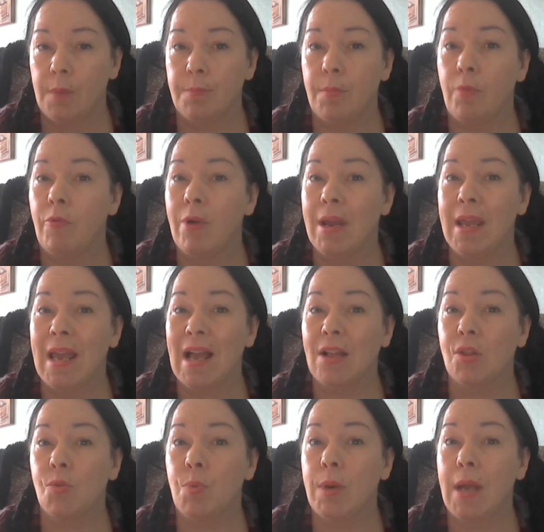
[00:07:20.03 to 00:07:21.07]
Marie
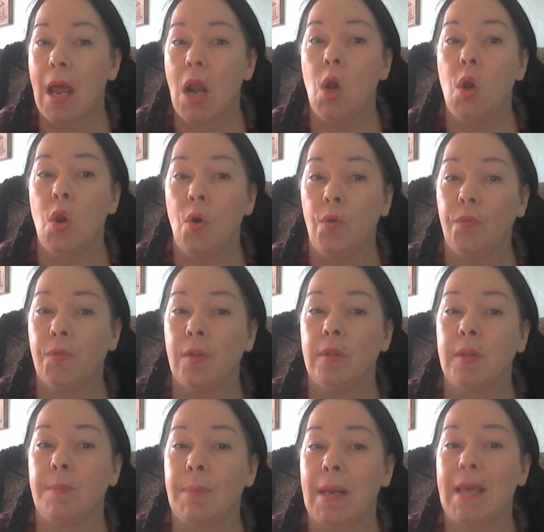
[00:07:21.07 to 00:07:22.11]
Antoinette loved
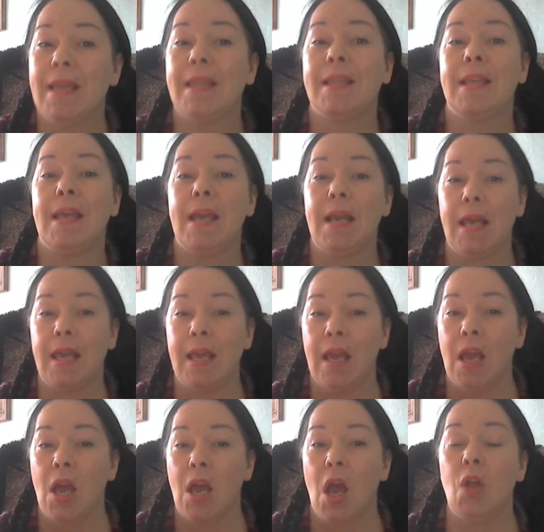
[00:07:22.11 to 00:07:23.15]
the place dearly
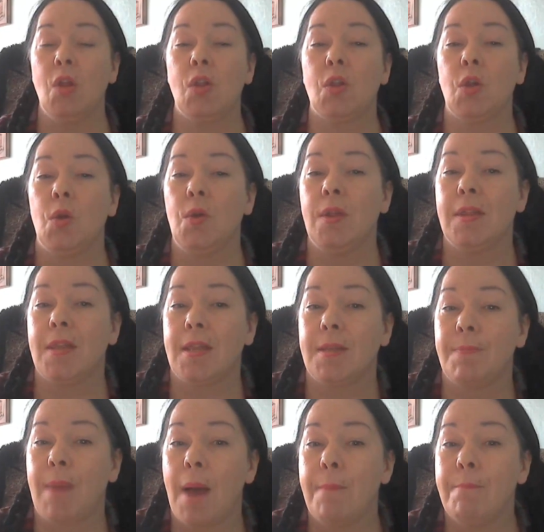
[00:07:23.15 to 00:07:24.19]
and soon set
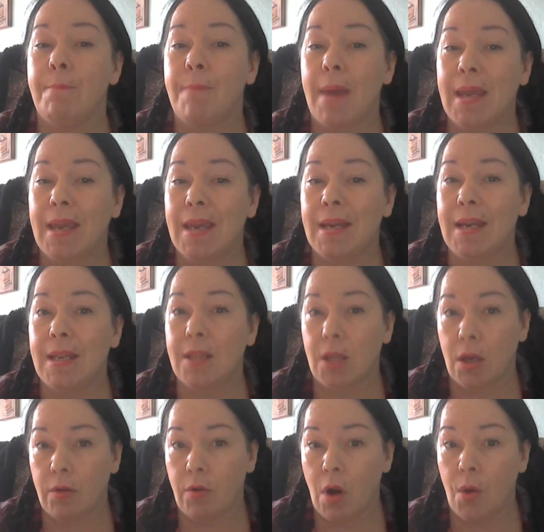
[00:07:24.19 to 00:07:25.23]
about making it
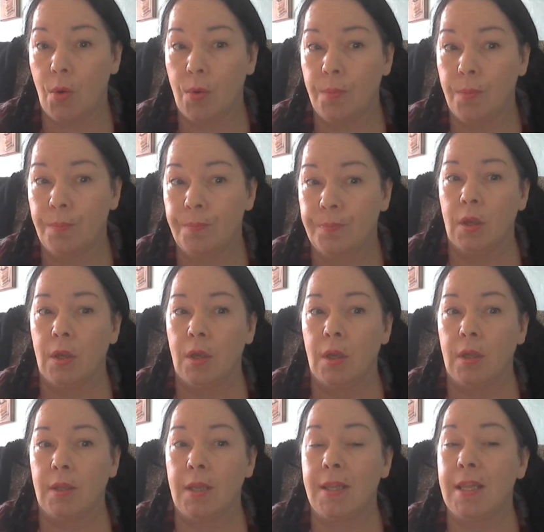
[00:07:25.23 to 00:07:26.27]
her own.
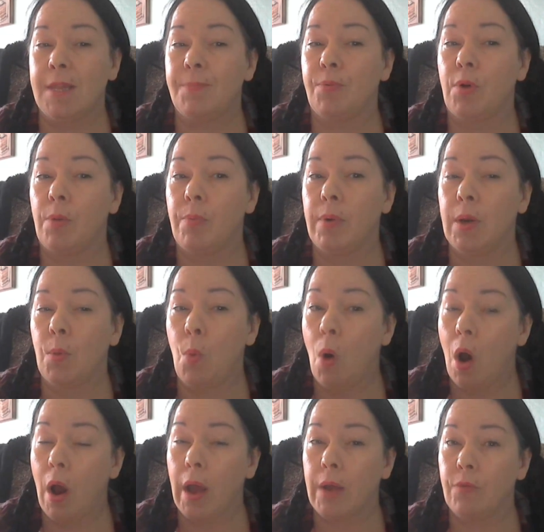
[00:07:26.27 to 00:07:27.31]
This is probably
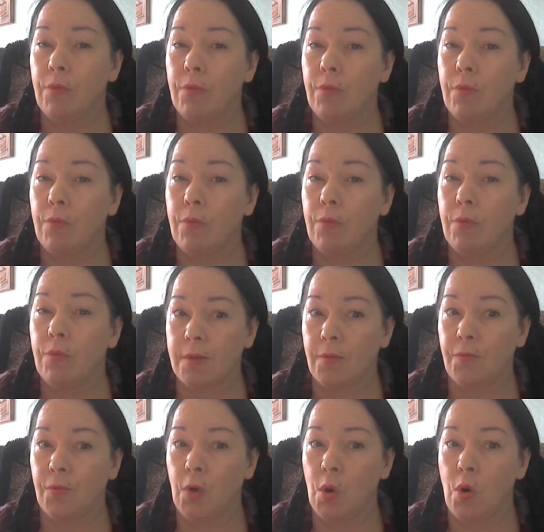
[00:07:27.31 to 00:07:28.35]
why rumours
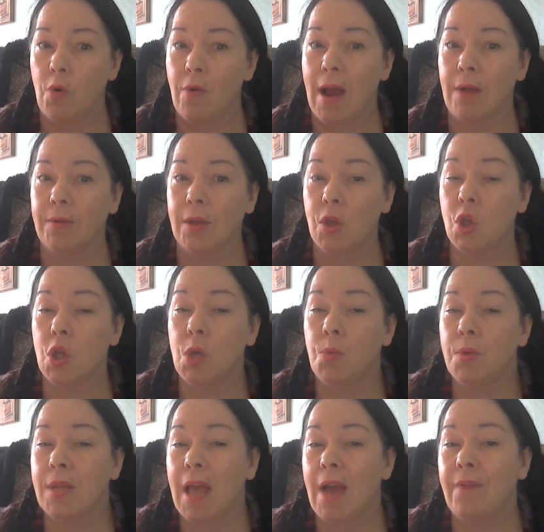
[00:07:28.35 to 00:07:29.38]
flew around that she
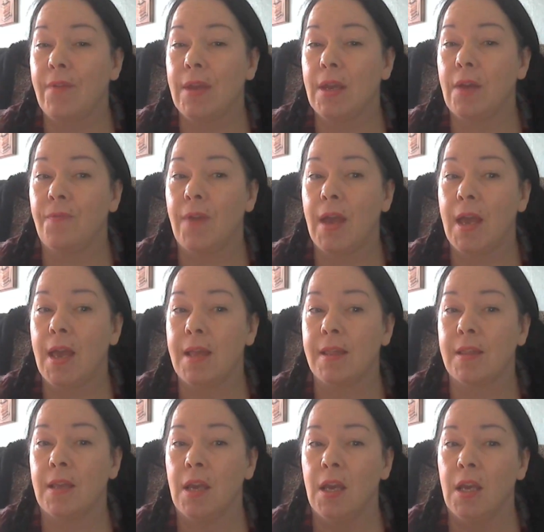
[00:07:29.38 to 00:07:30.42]
was having
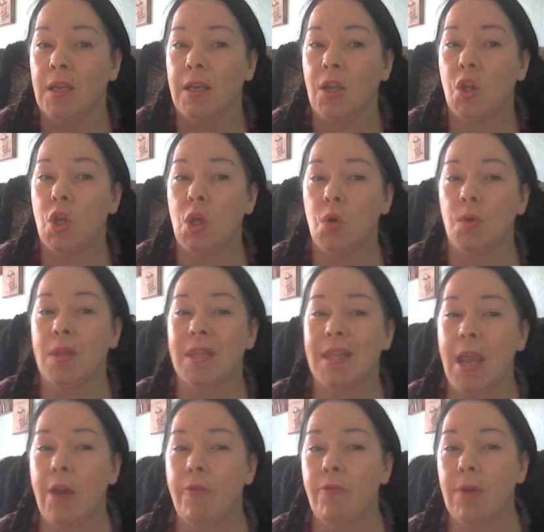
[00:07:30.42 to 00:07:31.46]
affairs that she could
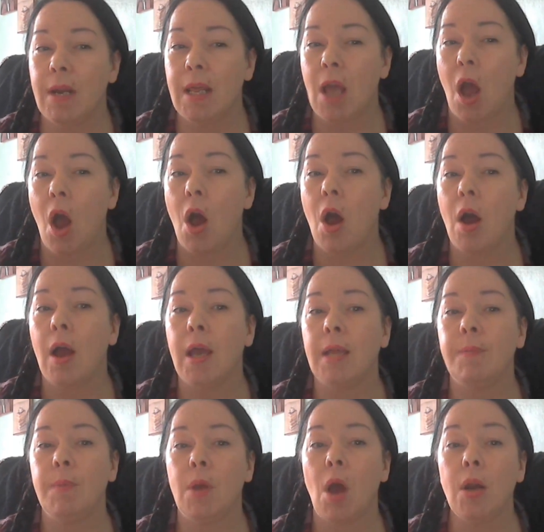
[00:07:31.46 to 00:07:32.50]
secretly
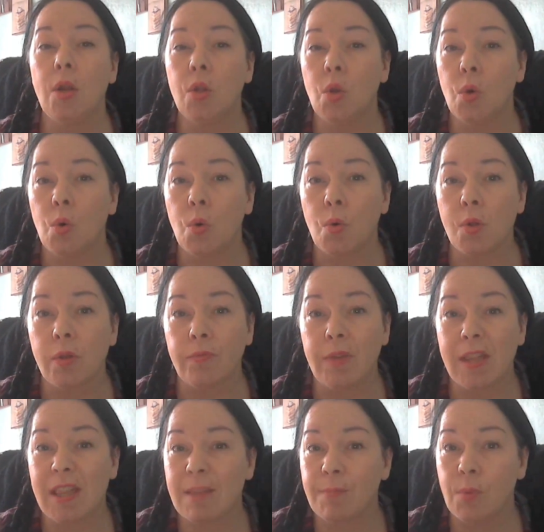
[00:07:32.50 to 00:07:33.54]
hide behind the doors of
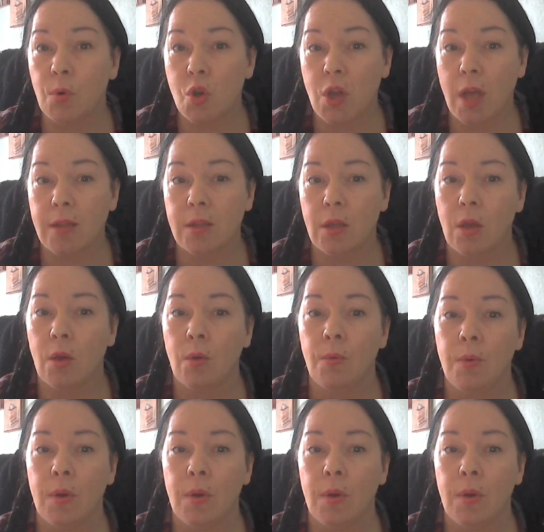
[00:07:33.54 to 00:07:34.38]
this small chateau.